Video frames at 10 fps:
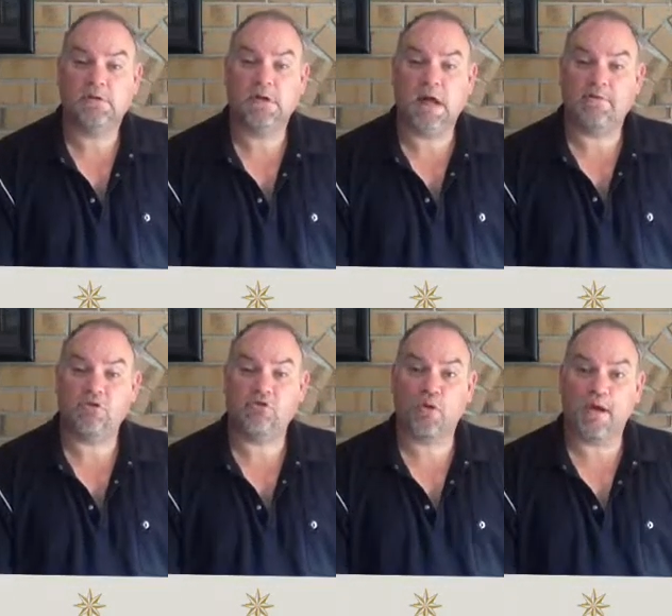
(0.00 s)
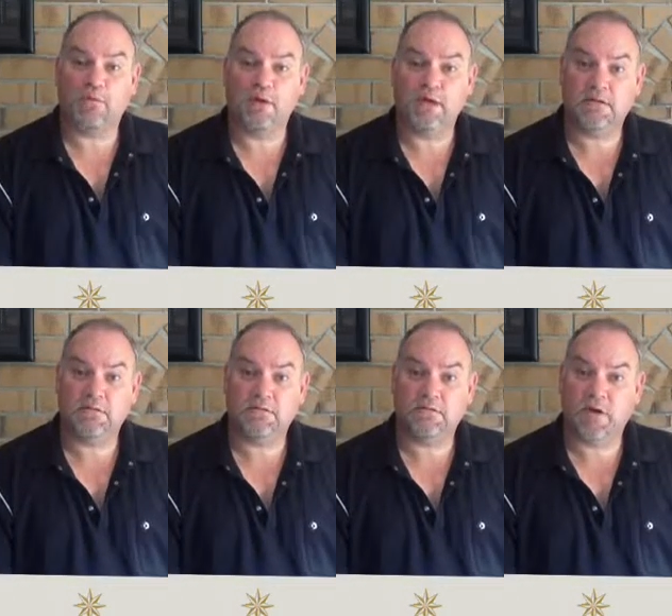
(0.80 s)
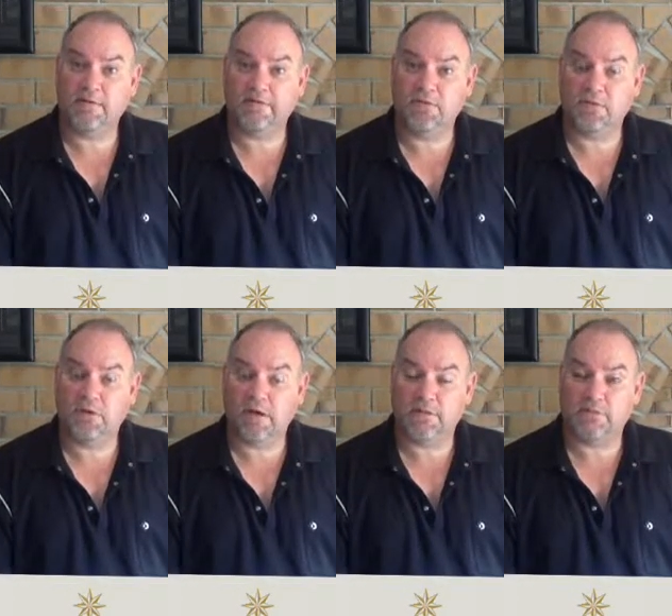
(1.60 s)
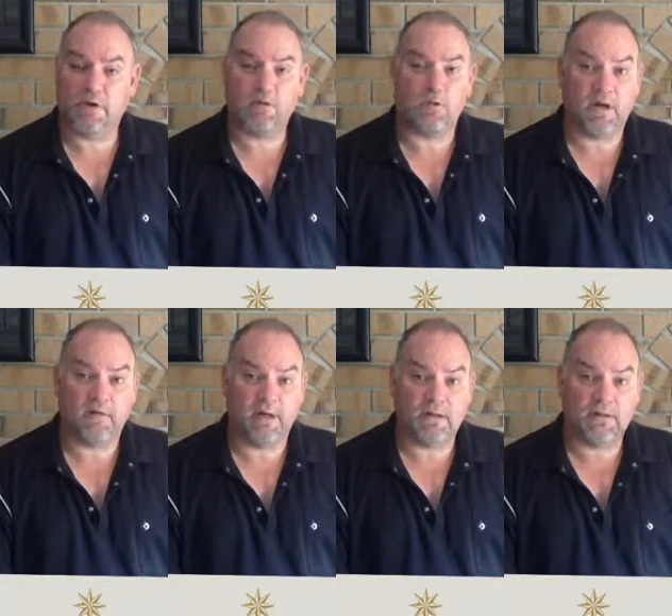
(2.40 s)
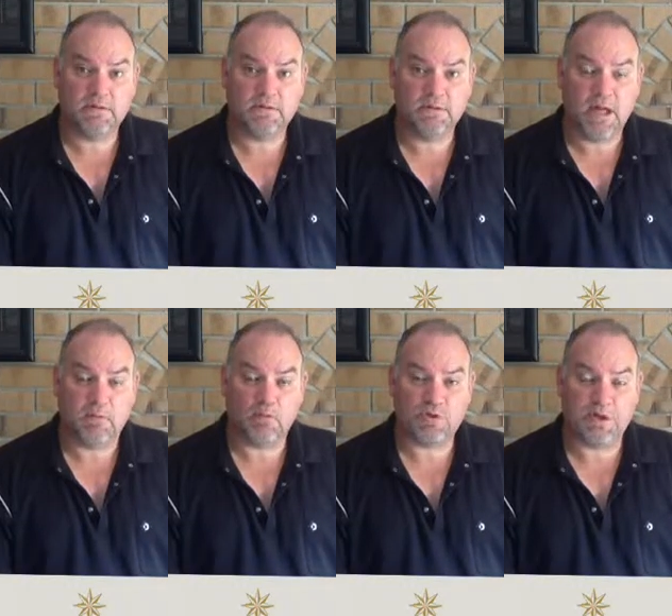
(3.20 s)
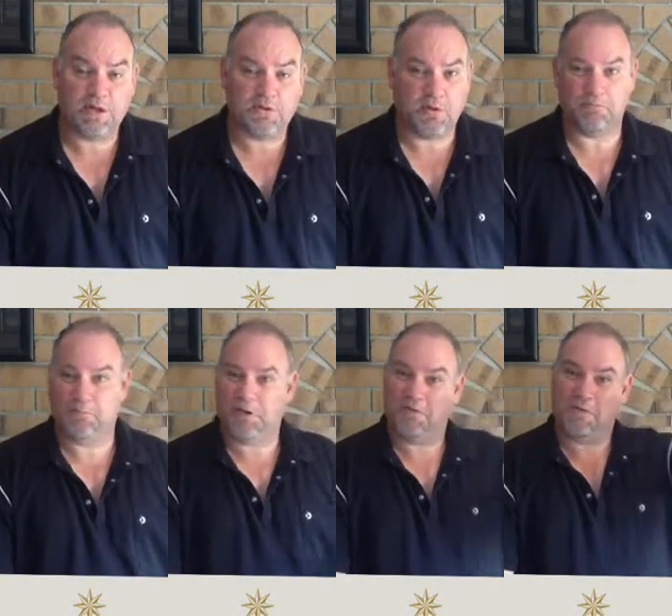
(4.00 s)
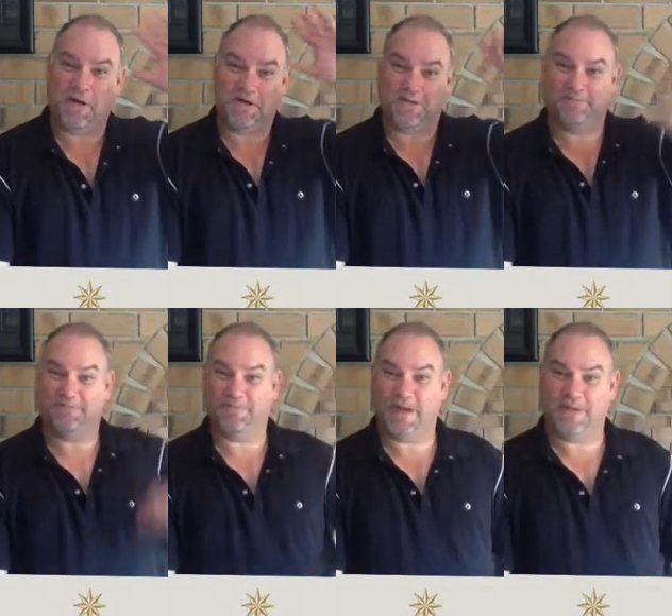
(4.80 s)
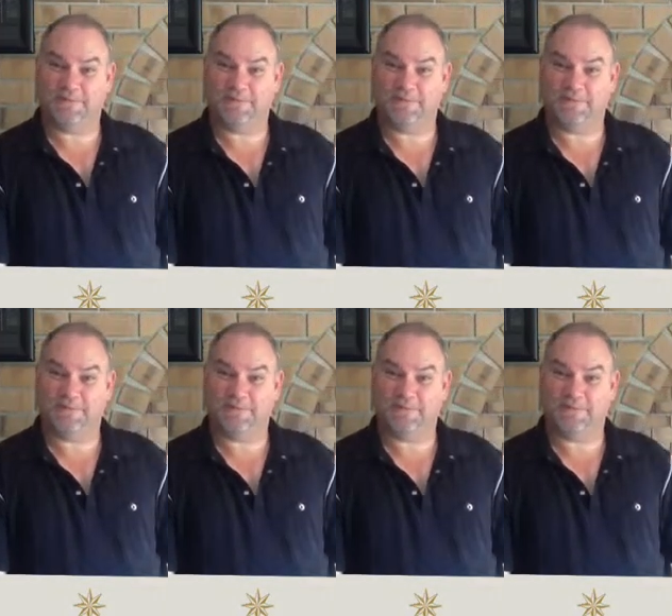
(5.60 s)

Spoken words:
Have a great week, great fortnight, great whatever, and we'll see you next time. Thank you very much. Bye.